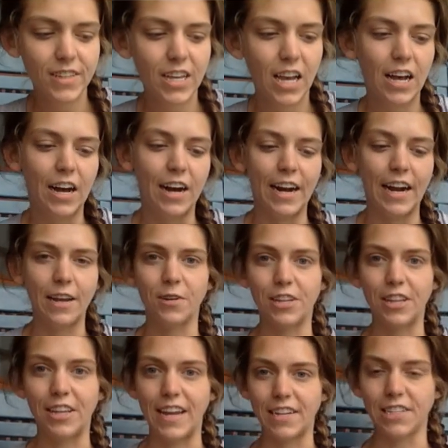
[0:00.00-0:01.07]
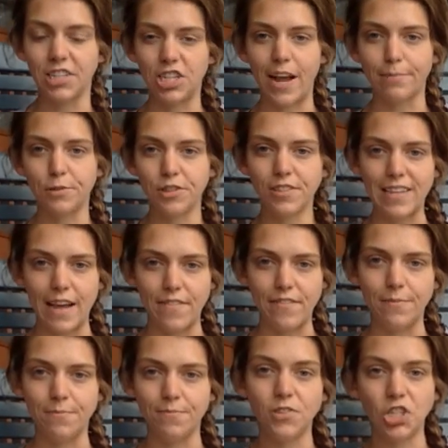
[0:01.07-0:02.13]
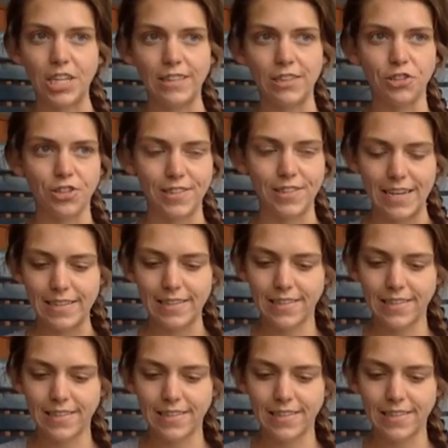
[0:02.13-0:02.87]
All right, we're looking at Chapter 7, Schindler's List.